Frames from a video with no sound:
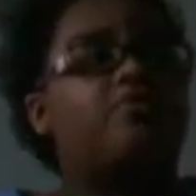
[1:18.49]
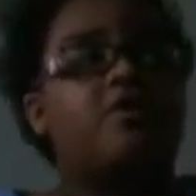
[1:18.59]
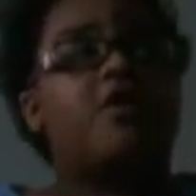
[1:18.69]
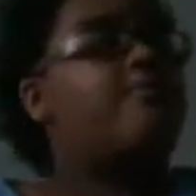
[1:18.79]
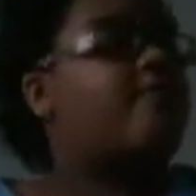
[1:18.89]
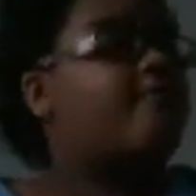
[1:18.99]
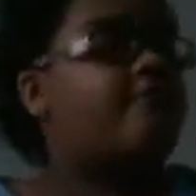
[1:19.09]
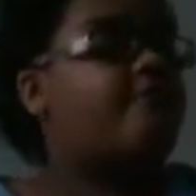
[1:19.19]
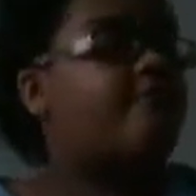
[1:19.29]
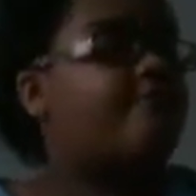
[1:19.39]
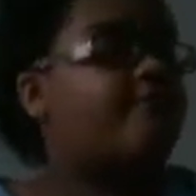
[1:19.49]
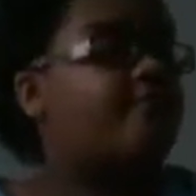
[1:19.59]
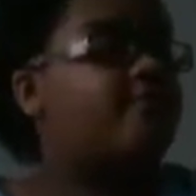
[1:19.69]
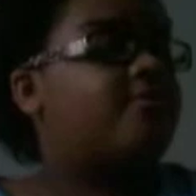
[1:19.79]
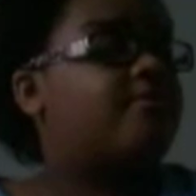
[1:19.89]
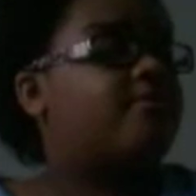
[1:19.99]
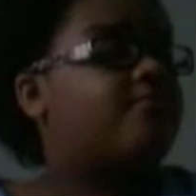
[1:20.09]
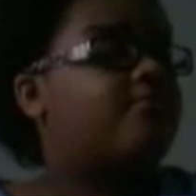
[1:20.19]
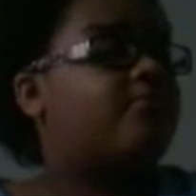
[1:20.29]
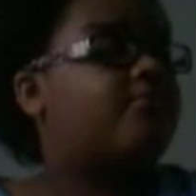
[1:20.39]
some of my family
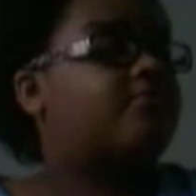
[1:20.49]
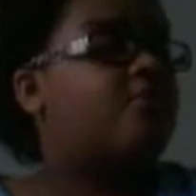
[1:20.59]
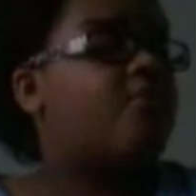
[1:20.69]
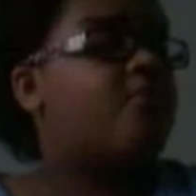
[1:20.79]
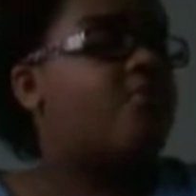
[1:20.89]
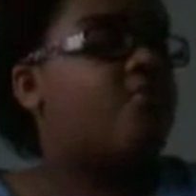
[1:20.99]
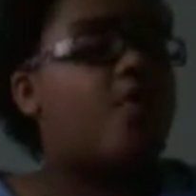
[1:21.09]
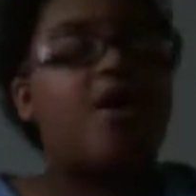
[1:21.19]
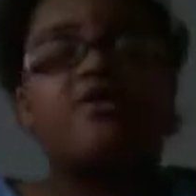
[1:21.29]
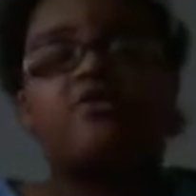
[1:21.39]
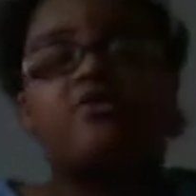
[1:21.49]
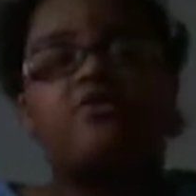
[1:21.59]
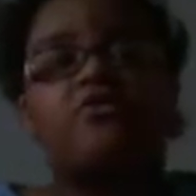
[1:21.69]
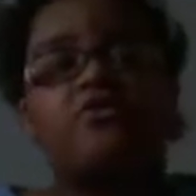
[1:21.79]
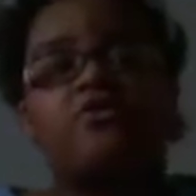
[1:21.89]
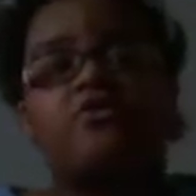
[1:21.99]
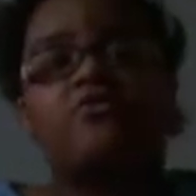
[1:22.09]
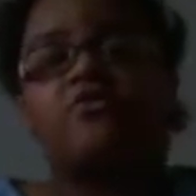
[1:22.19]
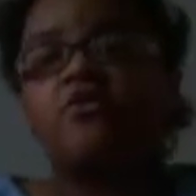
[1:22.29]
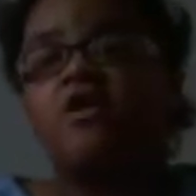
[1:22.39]
members watching this.